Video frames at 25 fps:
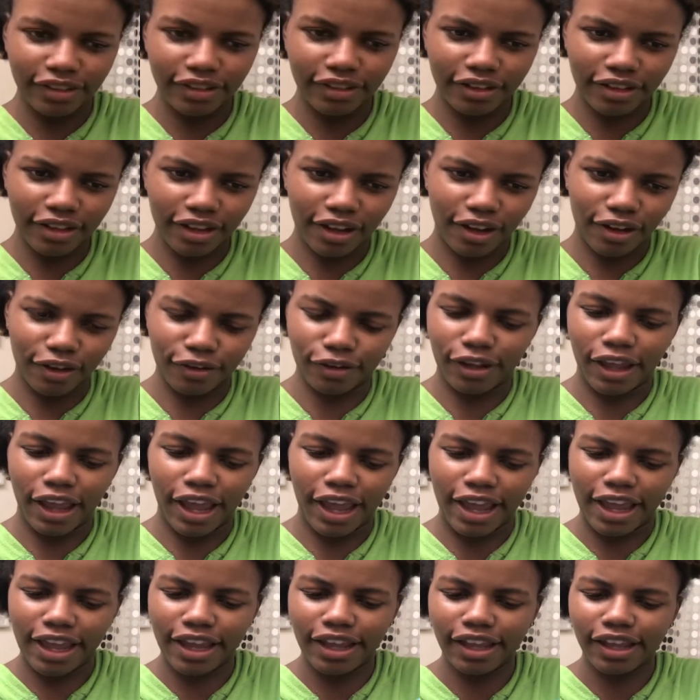
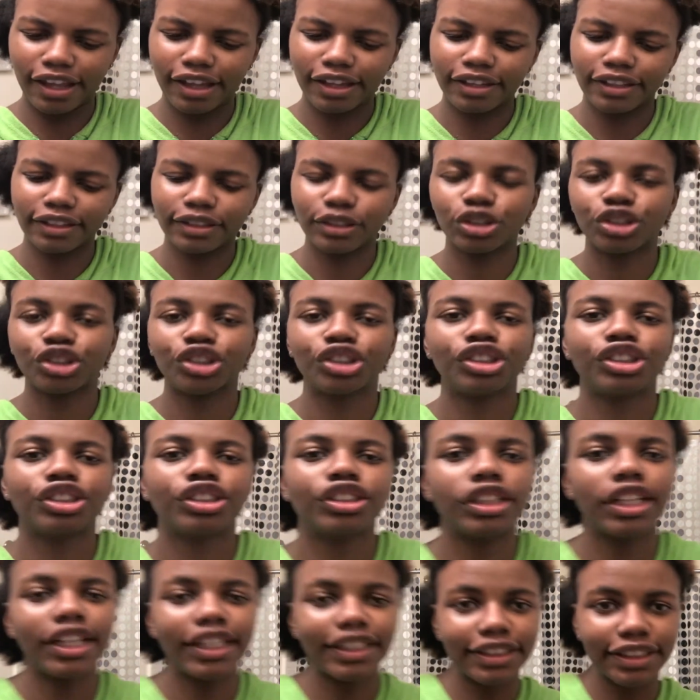Okay,
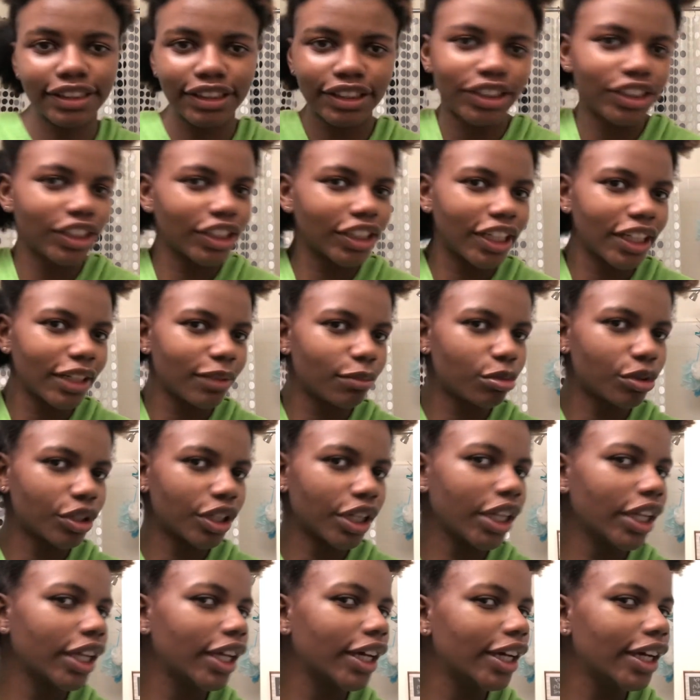it's shaking
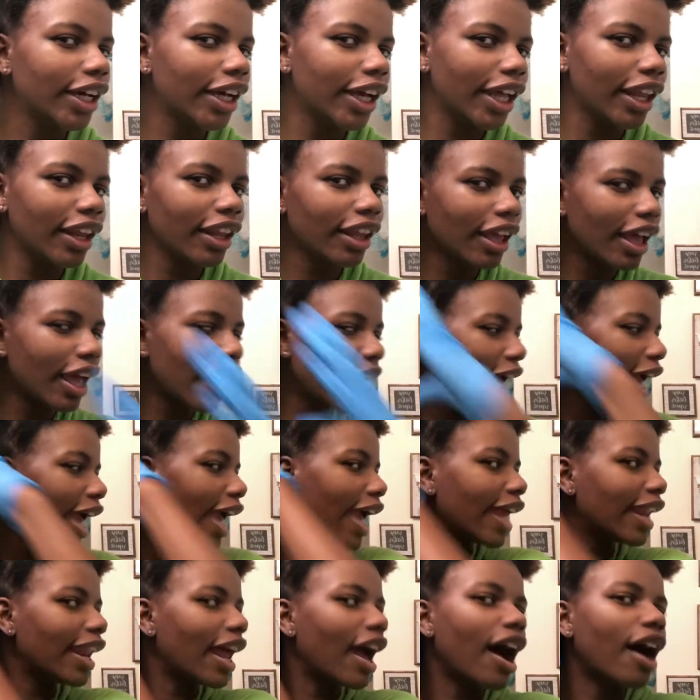pretty good.
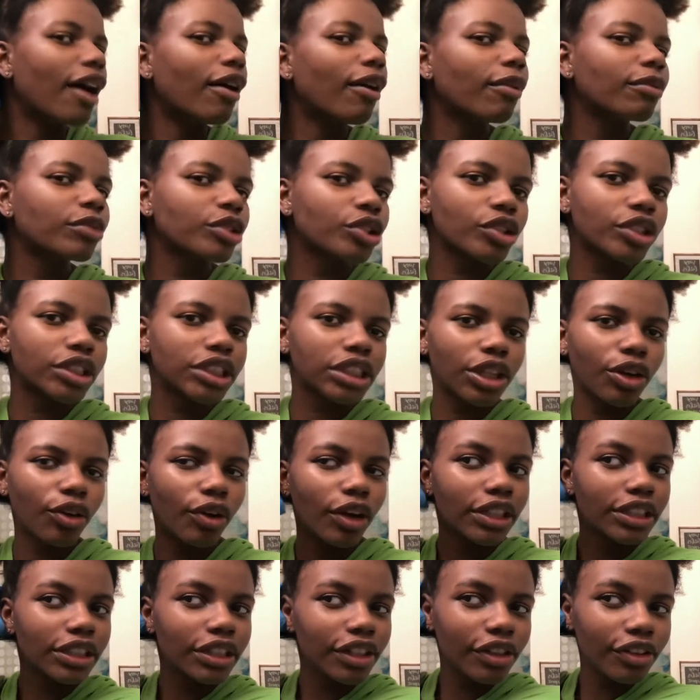And now I'm just
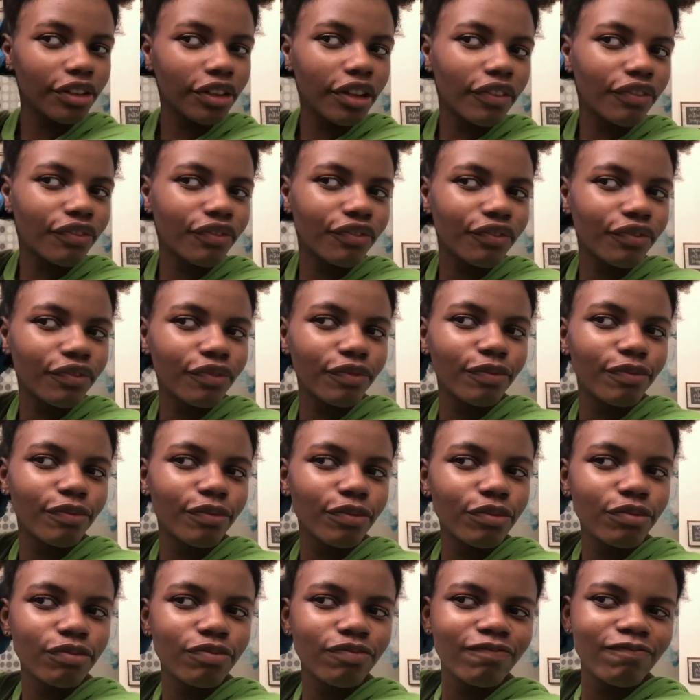going to do
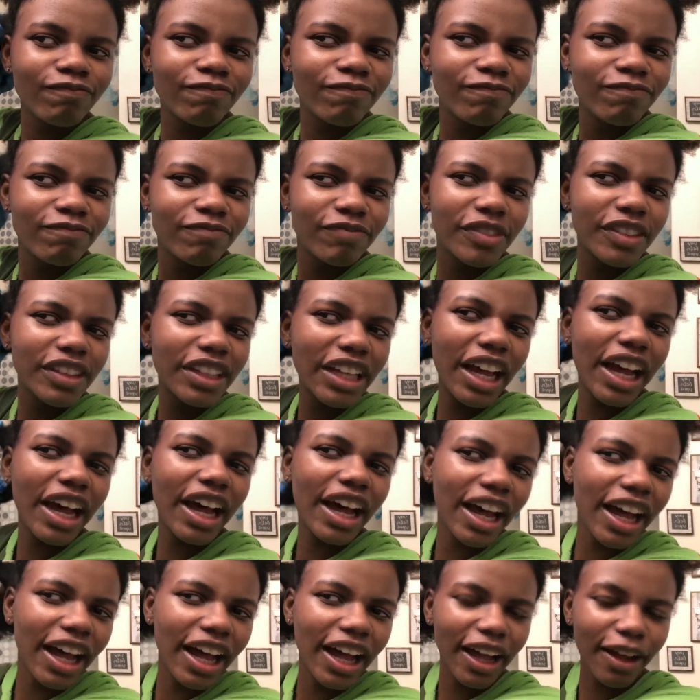
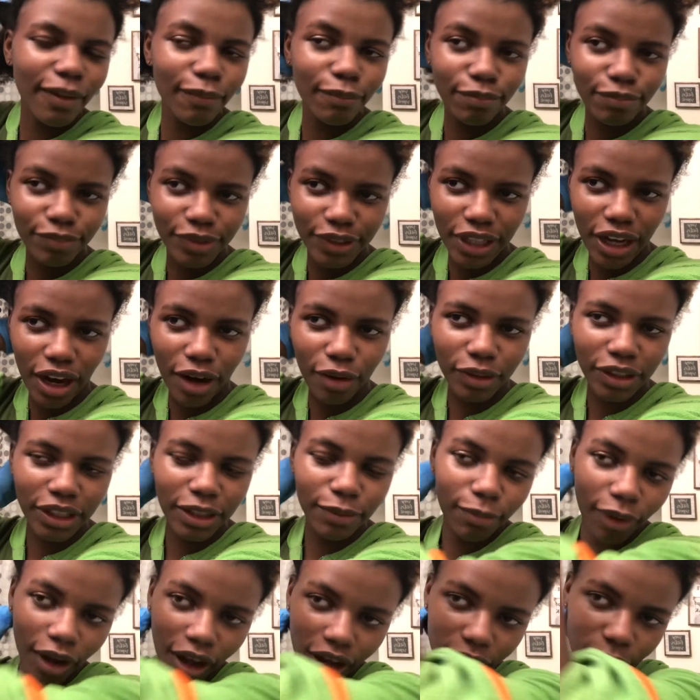the start with the
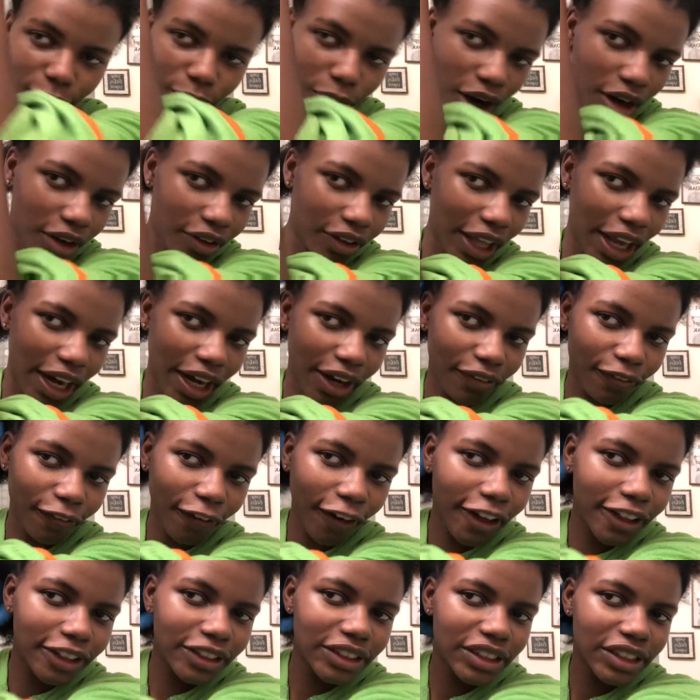bottom part of the hair
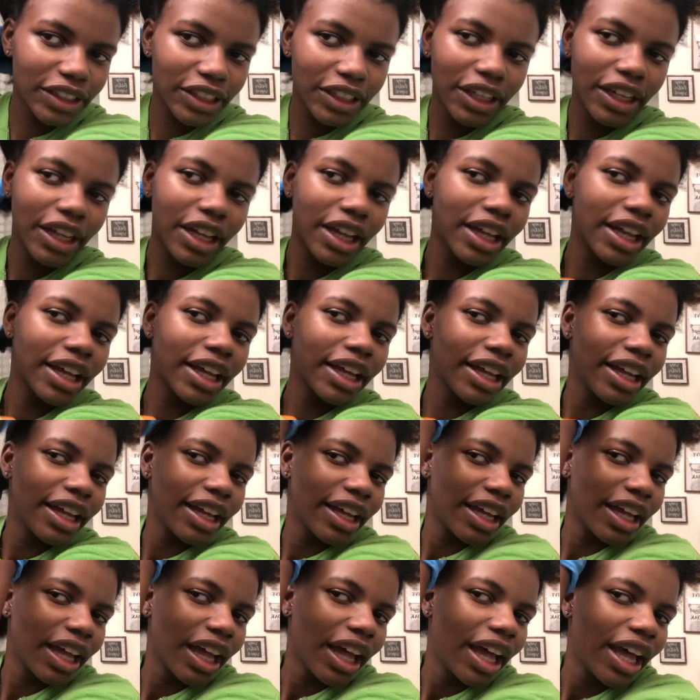first.
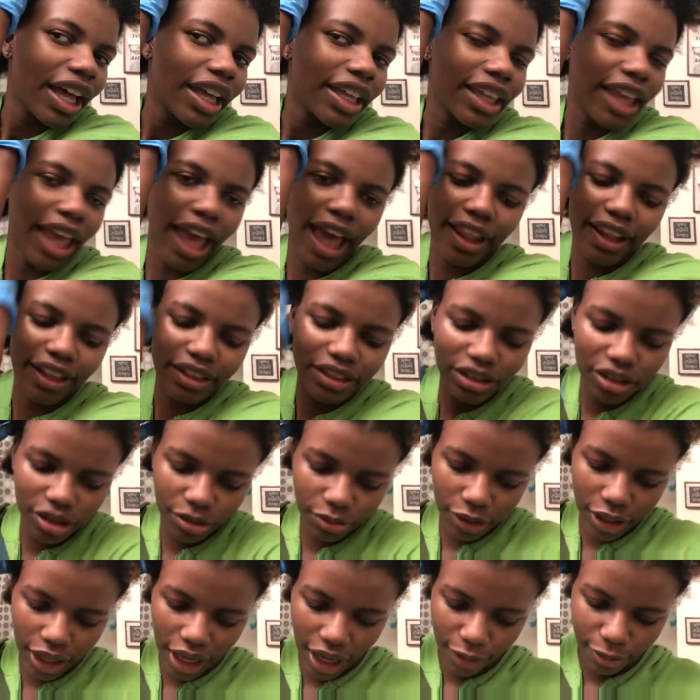Yeah, that's
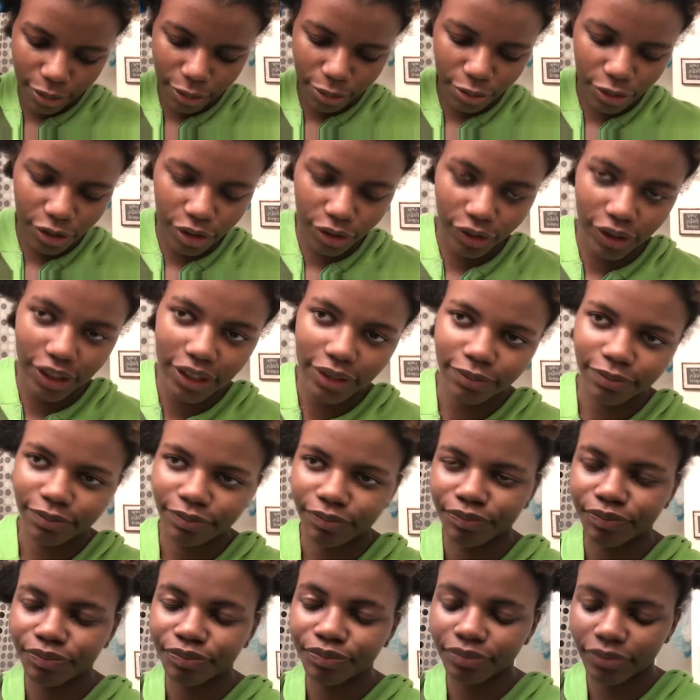normally how people do it.
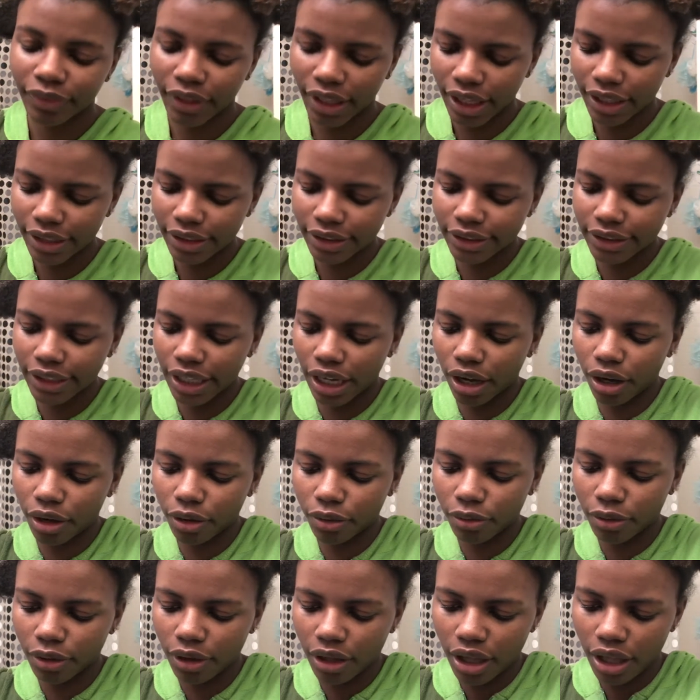So
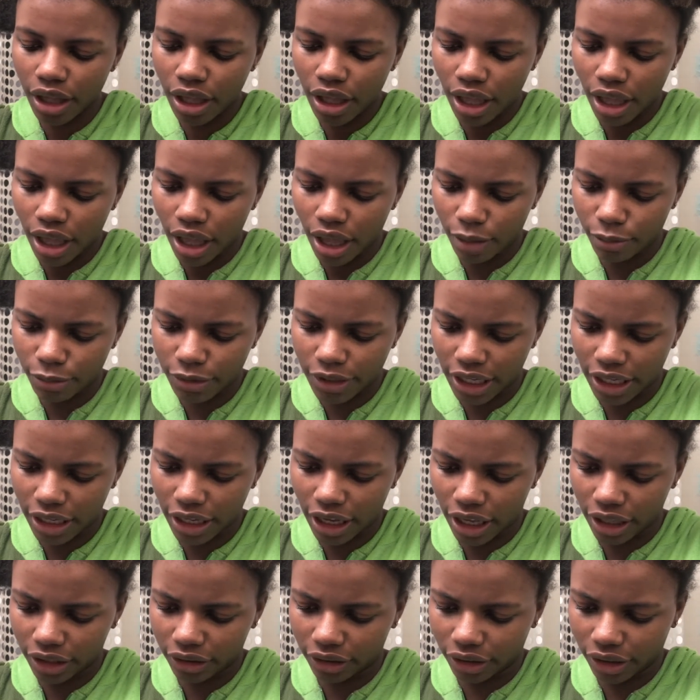I'm gonna
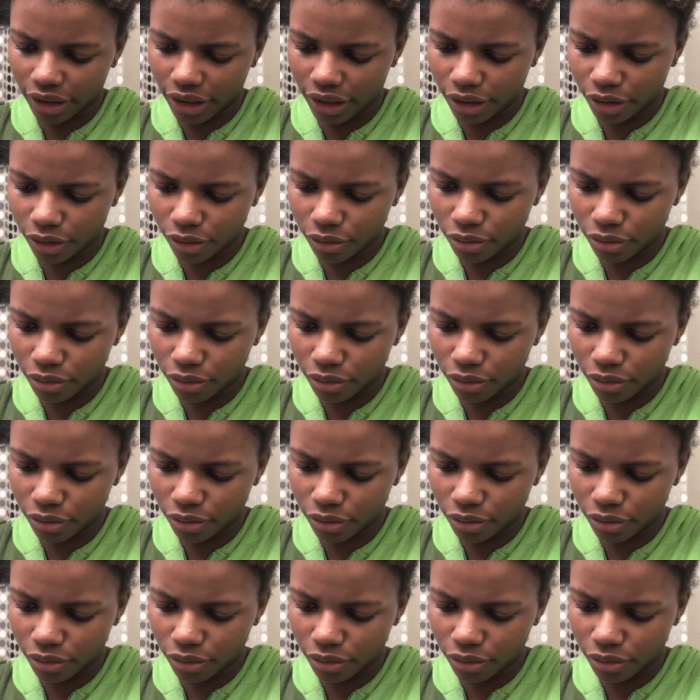take a little.